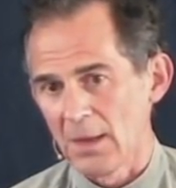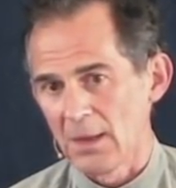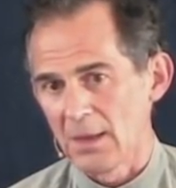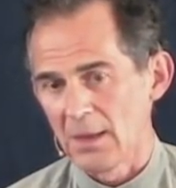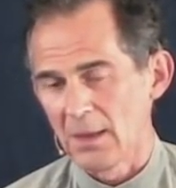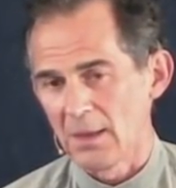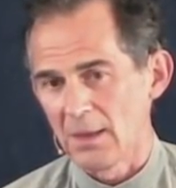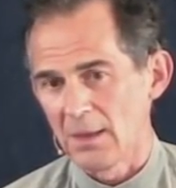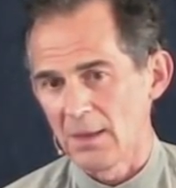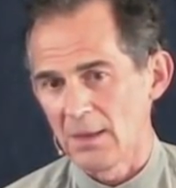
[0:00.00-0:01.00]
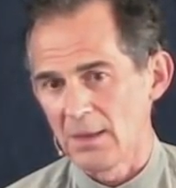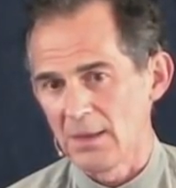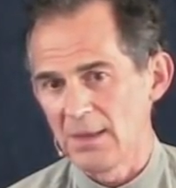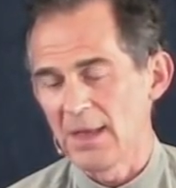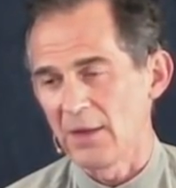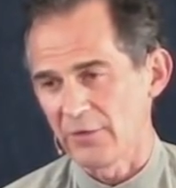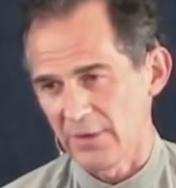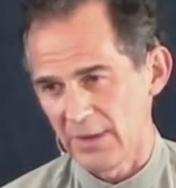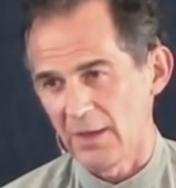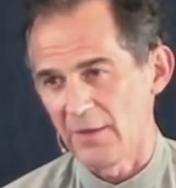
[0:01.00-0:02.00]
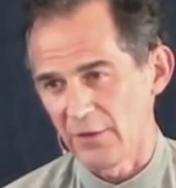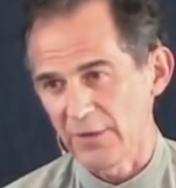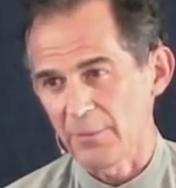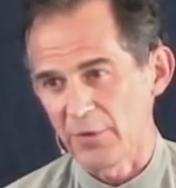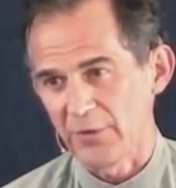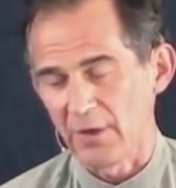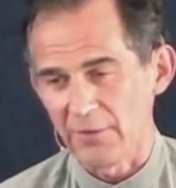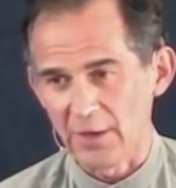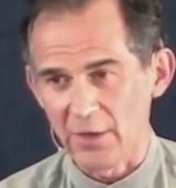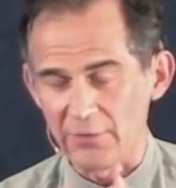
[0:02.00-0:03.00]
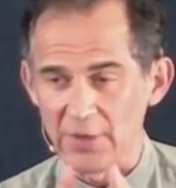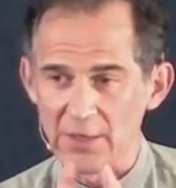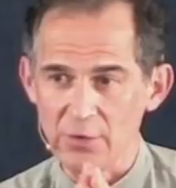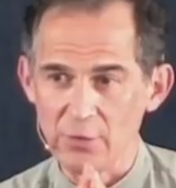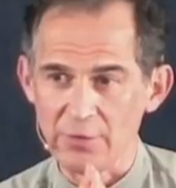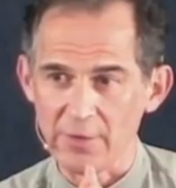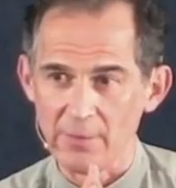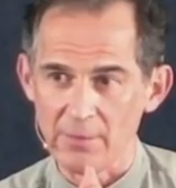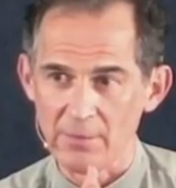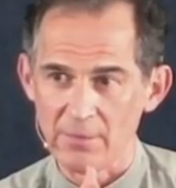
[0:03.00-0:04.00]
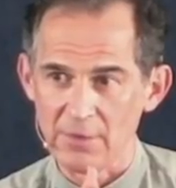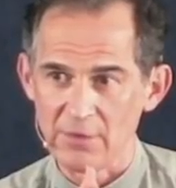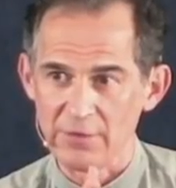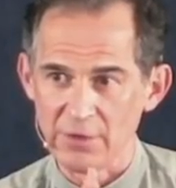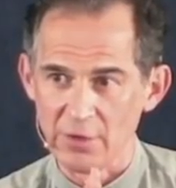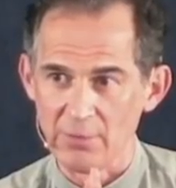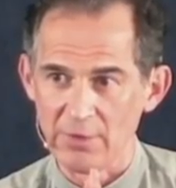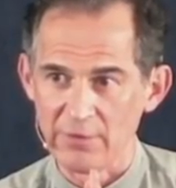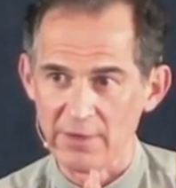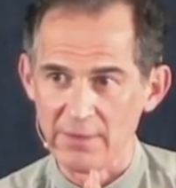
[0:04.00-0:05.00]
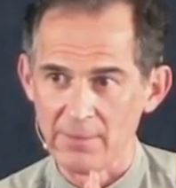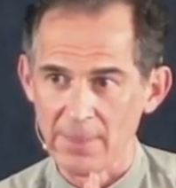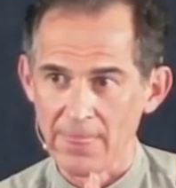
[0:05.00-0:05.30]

in the separate self. Very often I use them synonymously.